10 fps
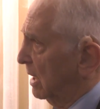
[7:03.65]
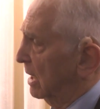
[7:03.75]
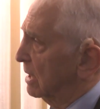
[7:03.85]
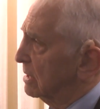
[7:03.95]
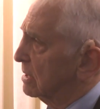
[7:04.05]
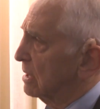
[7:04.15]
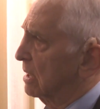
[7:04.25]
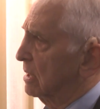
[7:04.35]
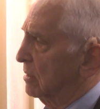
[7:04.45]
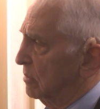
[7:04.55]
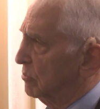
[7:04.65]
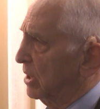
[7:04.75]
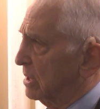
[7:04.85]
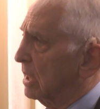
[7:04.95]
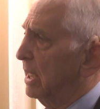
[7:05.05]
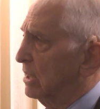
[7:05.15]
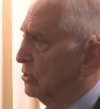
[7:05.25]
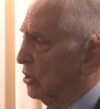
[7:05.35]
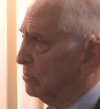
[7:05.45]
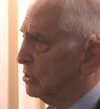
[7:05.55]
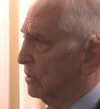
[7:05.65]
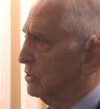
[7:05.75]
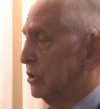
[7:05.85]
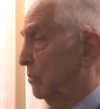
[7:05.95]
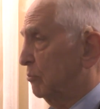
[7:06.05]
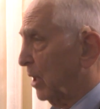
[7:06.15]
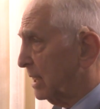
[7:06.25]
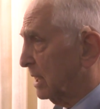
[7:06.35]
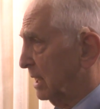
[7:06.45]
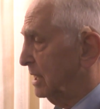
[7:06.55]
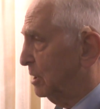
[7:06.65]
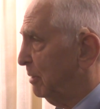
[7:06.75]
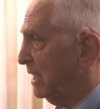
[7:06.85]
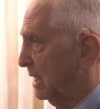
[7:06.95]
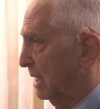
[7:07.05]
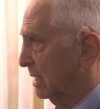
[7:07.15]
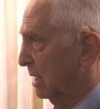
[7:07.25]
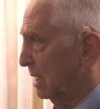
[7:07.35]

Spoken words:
And but in terms of, so practically speaking,